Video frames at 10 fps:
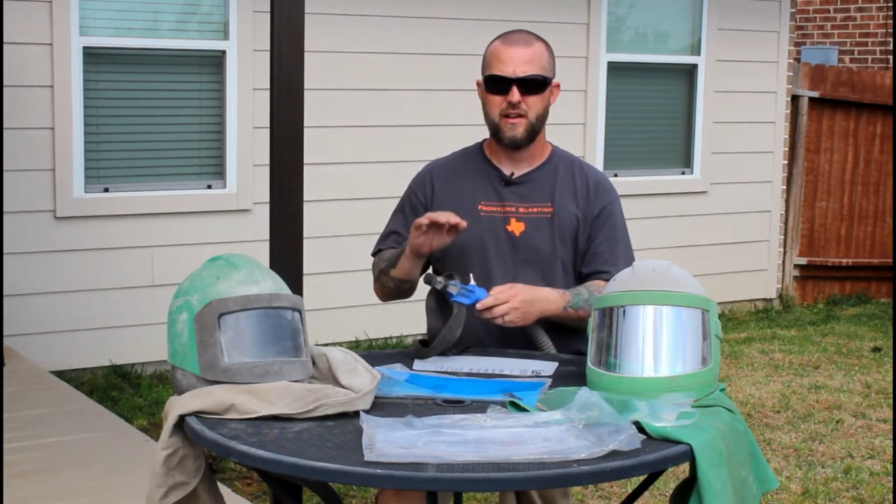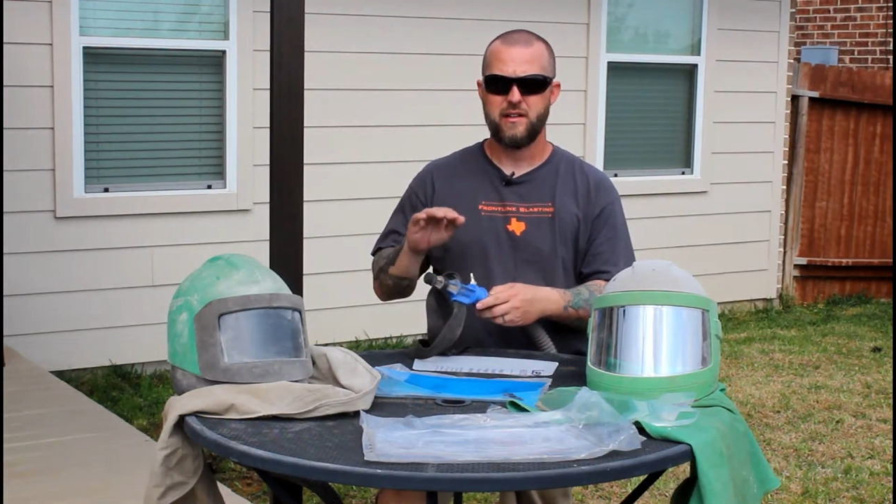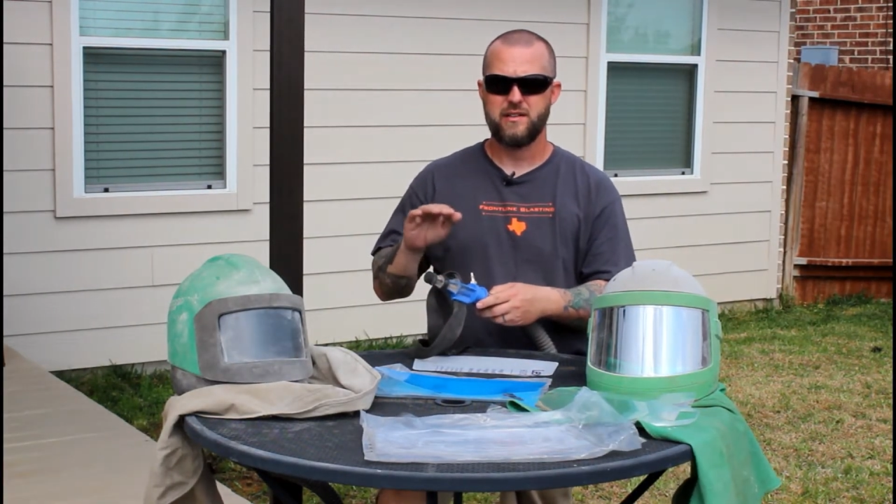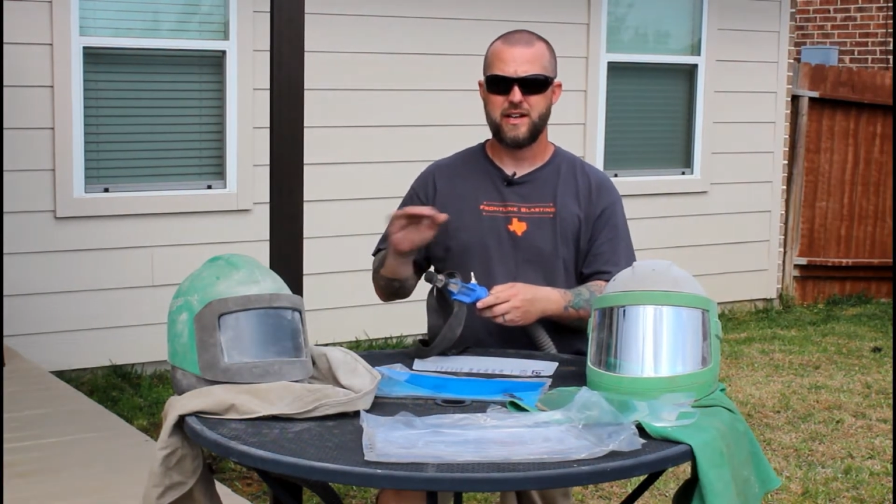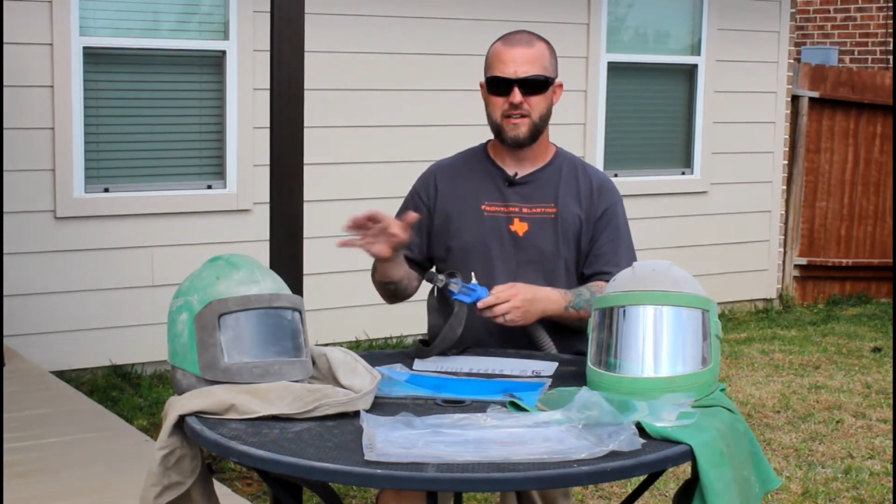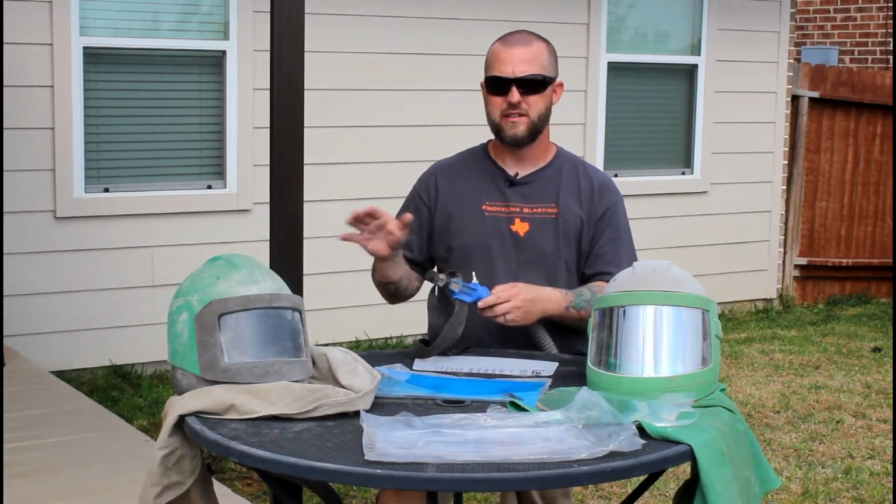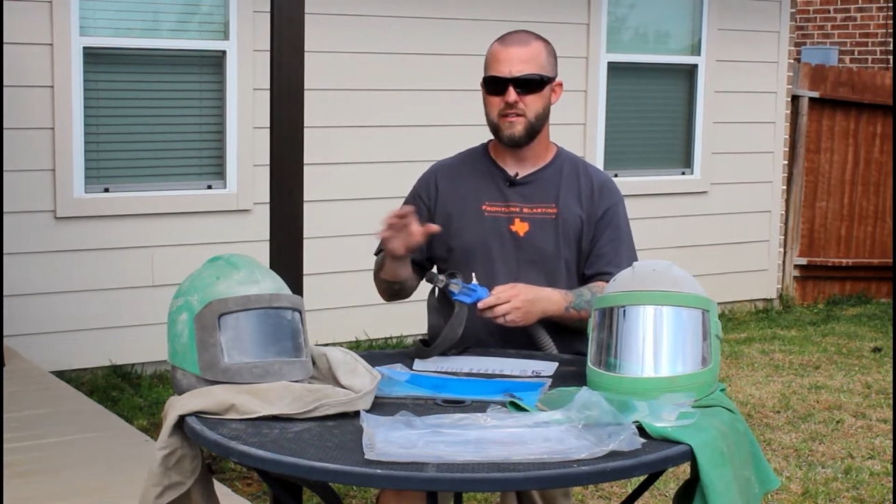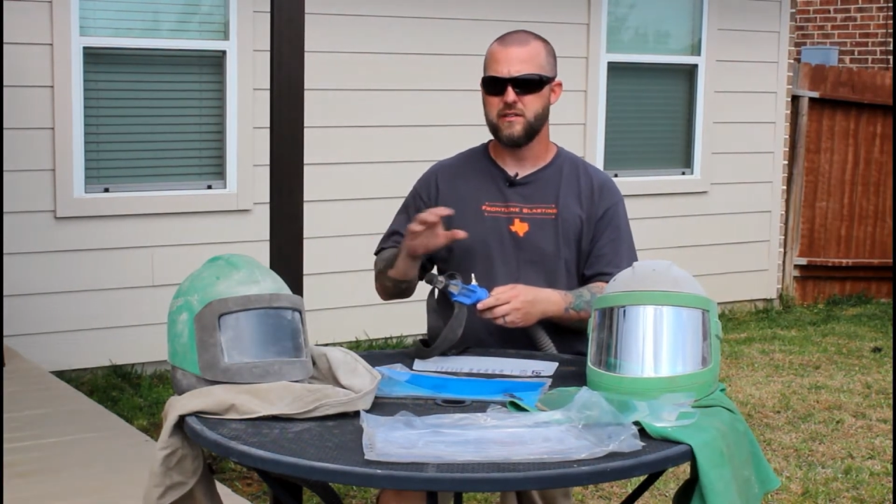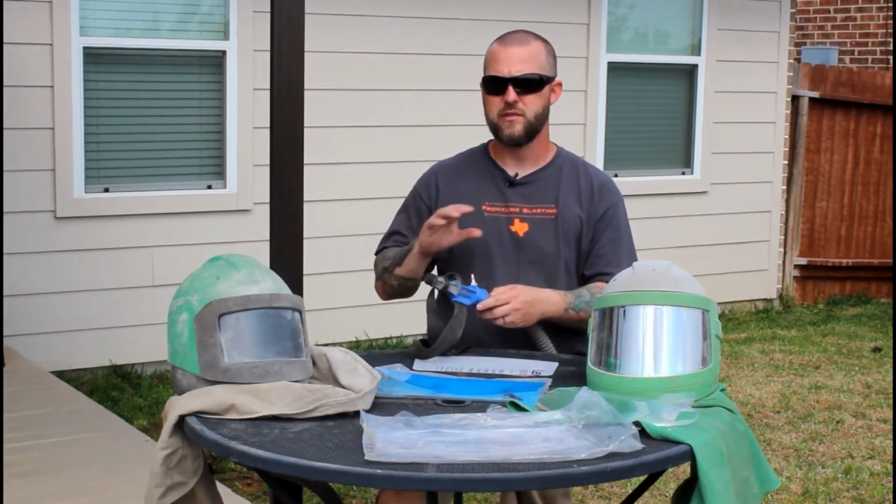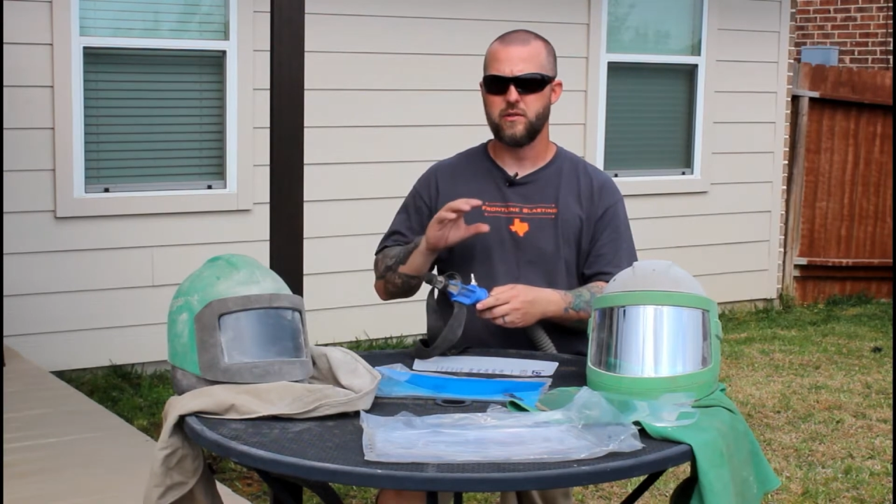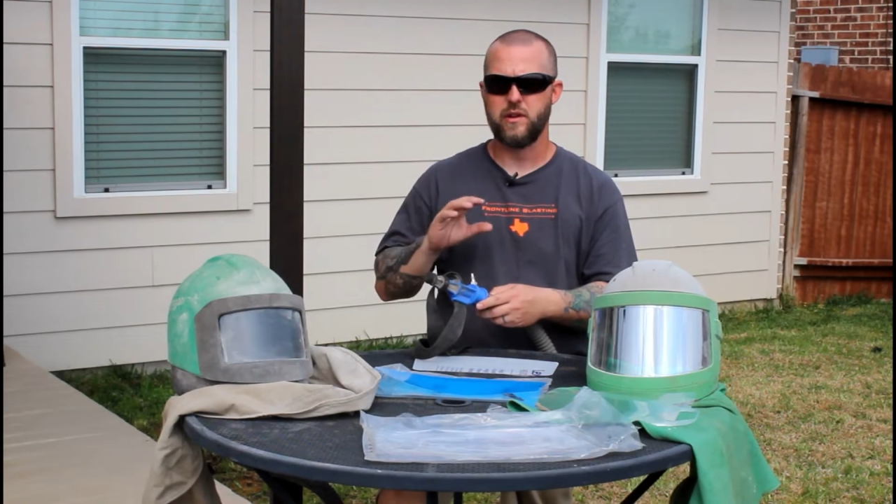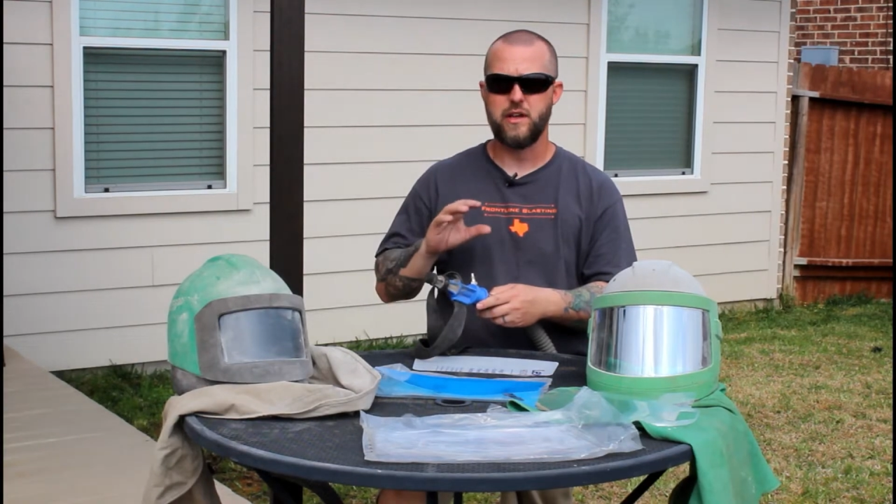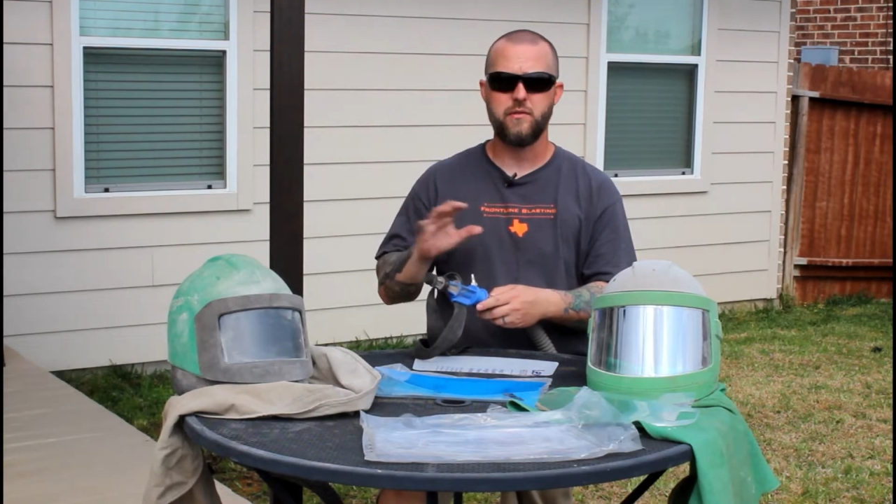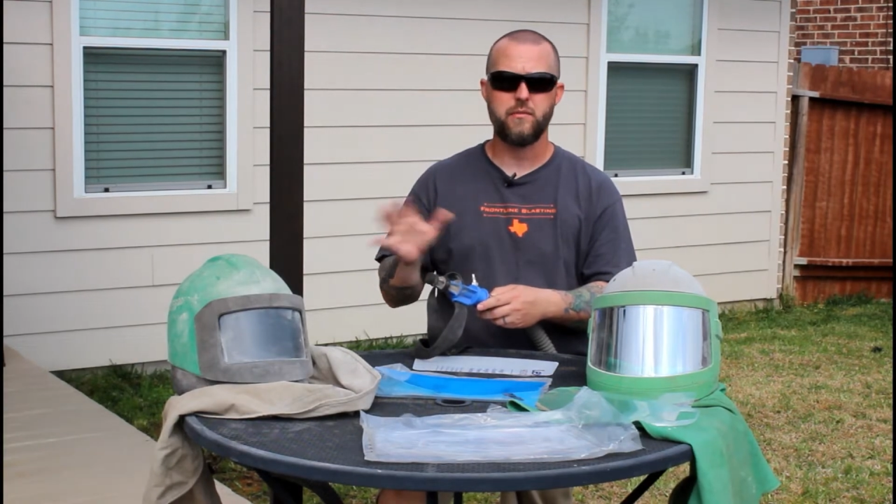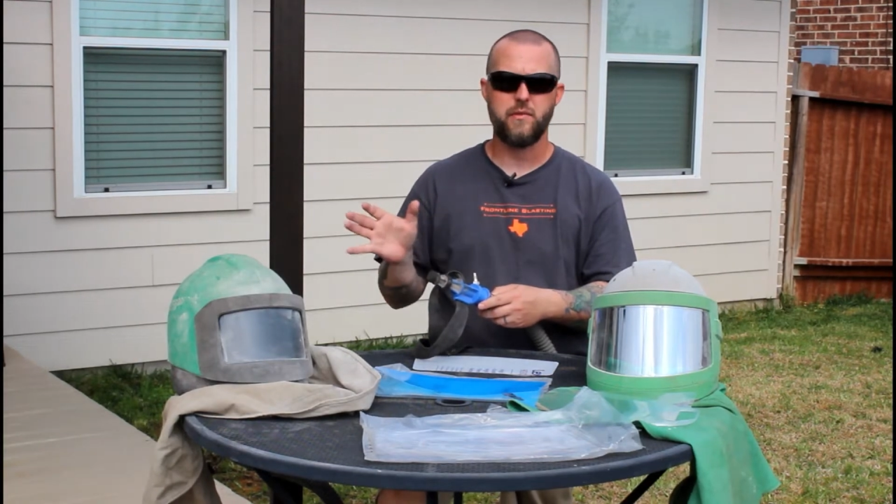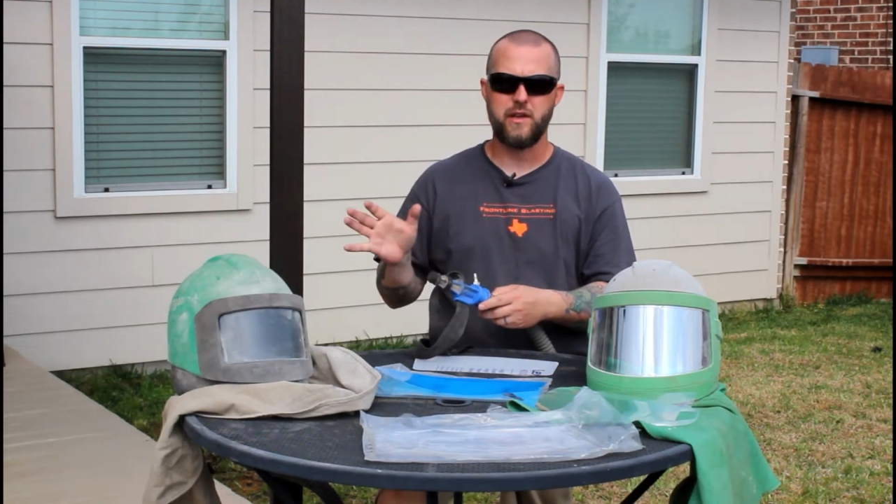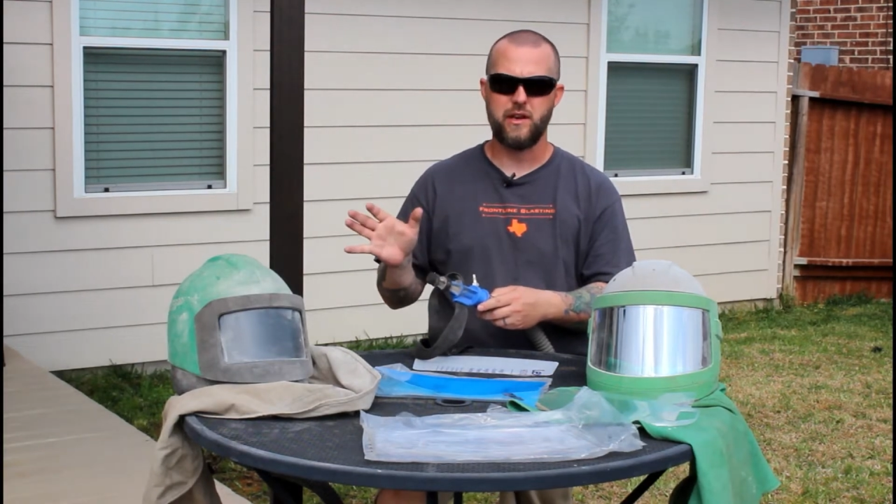Texas or even